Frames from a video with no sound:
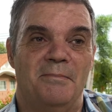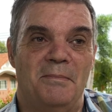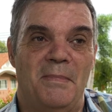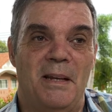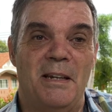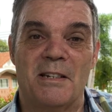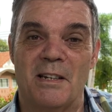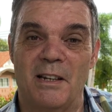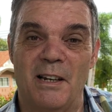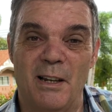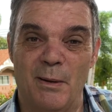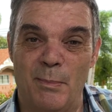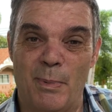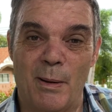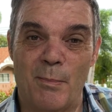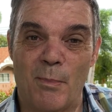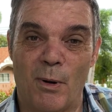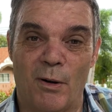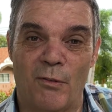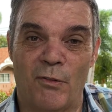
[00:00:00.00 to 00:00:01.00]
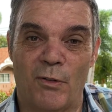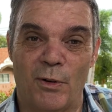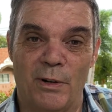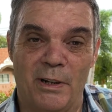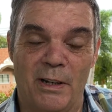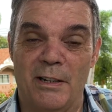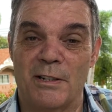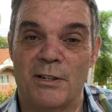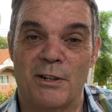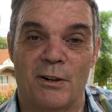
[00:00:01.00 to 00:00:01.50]
is a little bit more
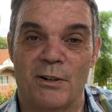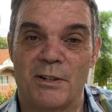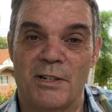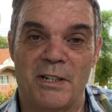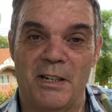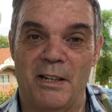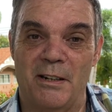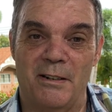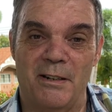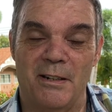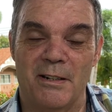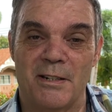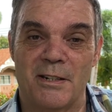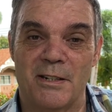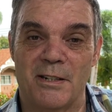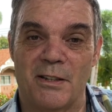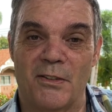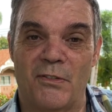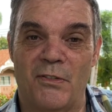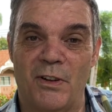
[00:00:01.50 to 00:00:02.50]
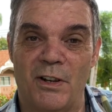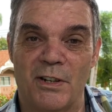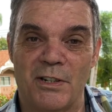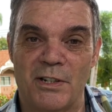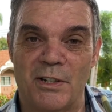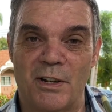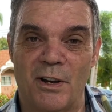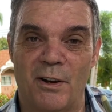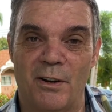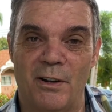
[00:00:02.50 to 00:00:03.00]
funny. It's not as serious as the first
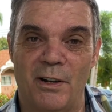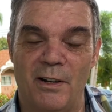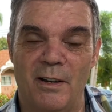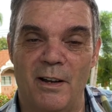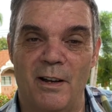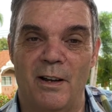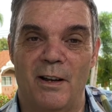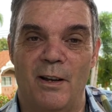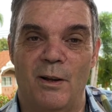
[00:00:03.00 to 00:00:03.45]
story,